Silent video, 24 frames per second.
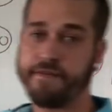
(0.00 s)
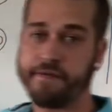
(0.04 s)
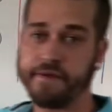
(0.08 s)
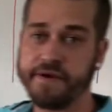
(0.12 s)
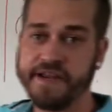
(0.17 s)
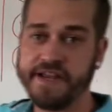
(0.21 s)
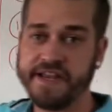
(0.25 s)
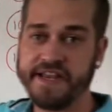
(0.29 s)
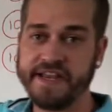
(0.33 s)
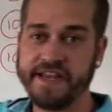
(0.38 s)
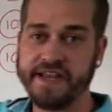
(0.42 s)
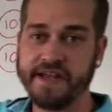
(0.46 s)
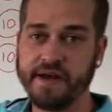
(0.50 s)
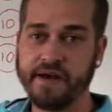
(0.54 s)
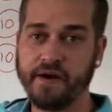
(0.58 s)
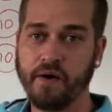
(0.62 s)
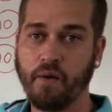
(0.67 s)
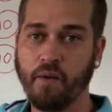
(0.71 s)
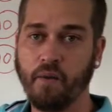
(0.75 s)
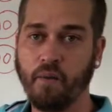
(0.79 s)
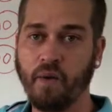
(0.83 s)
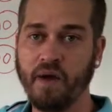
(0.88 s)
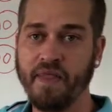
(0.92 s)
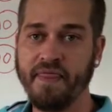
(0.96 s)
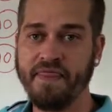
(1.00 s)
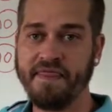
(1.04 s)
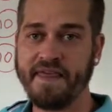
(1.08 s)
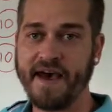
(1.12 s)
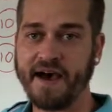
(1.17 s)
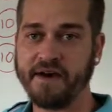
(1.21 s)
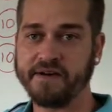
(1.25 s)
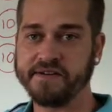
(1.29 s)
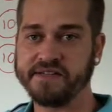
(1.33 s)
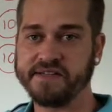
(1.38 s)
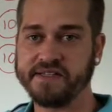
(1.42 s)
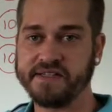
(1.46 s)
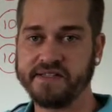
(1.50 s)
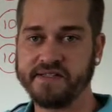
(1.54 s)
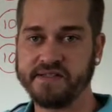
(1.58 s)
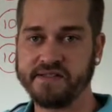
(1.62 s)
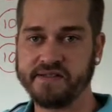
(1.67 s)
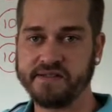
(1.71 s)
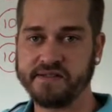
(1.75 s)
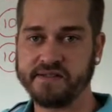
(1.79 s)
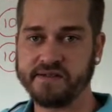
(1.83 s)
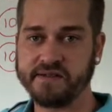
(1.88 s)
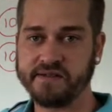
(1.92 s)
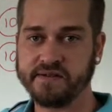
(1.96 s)
3
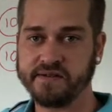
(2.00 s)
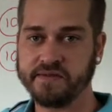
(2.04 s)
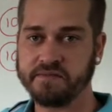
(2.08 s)
1,000s,